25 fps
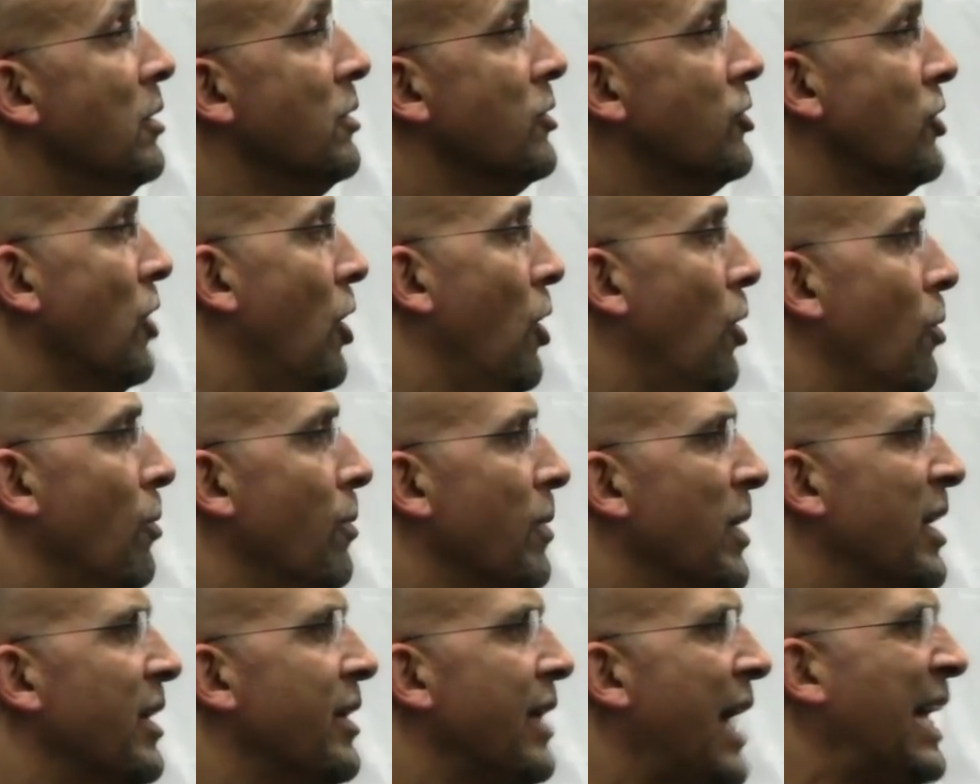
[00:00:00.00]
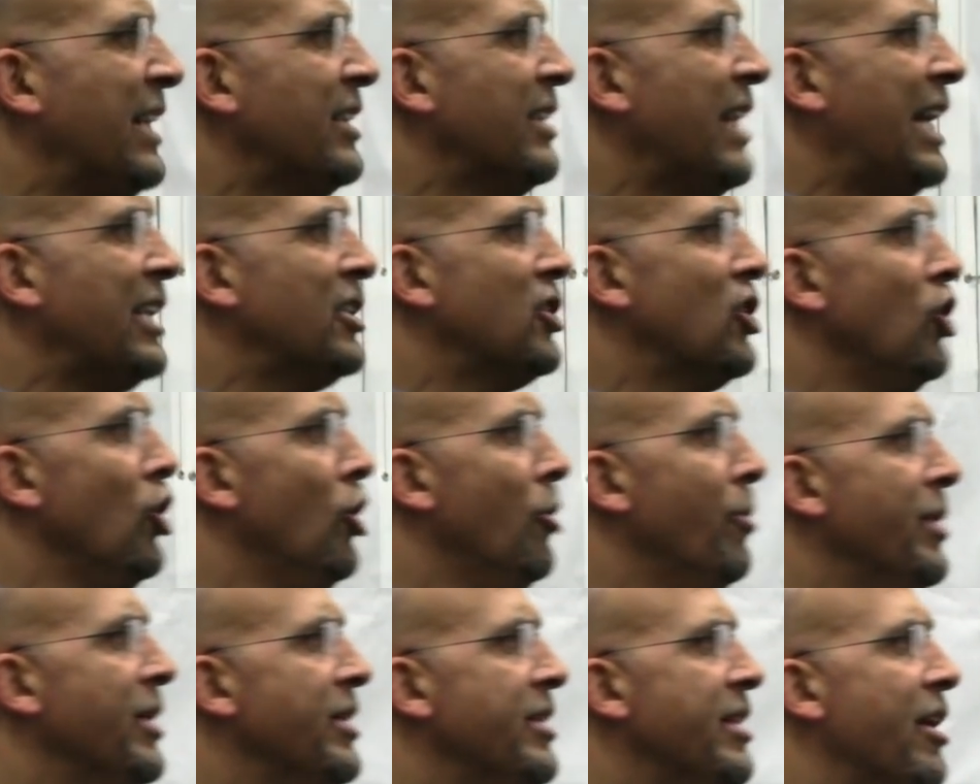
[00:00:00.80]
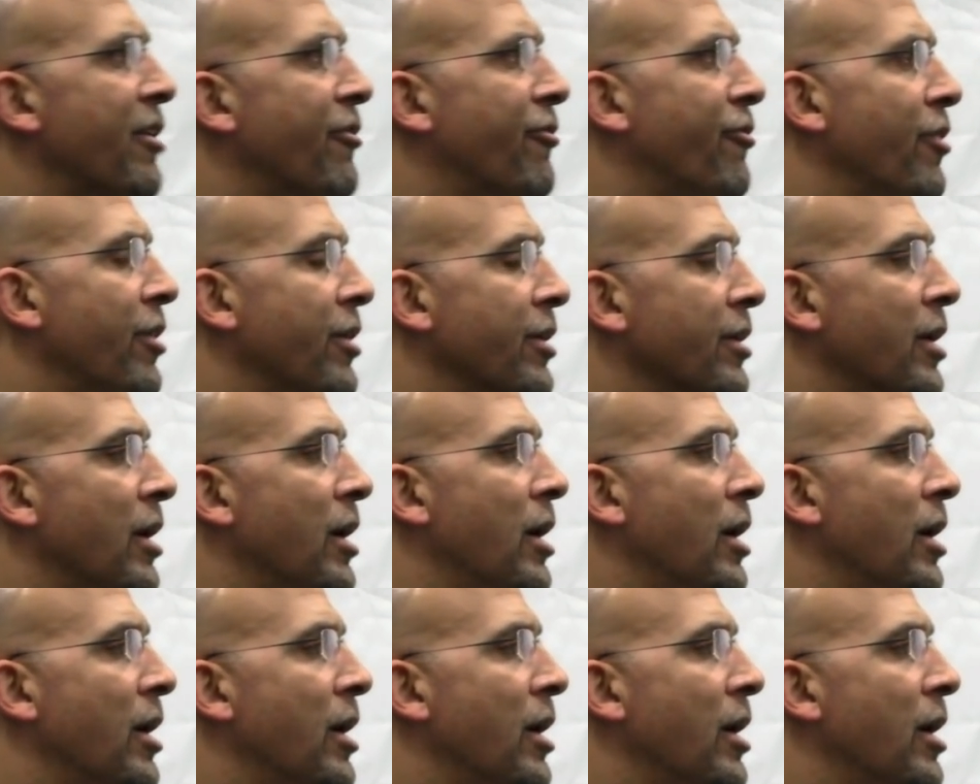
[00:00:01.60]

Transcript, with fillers: So that, that's a little bit different.